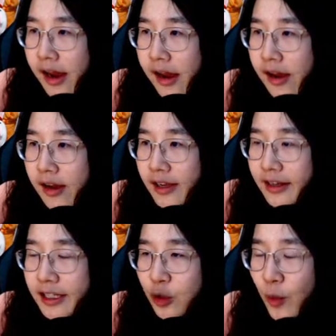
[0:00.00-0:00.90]
it
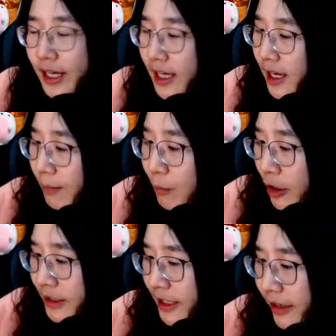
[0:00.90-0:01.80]
is very
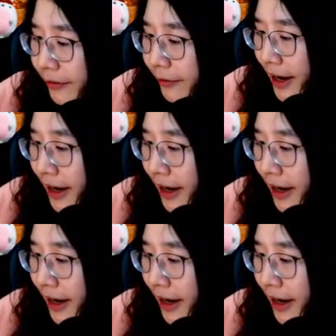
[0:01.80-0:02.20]
bouncy, right?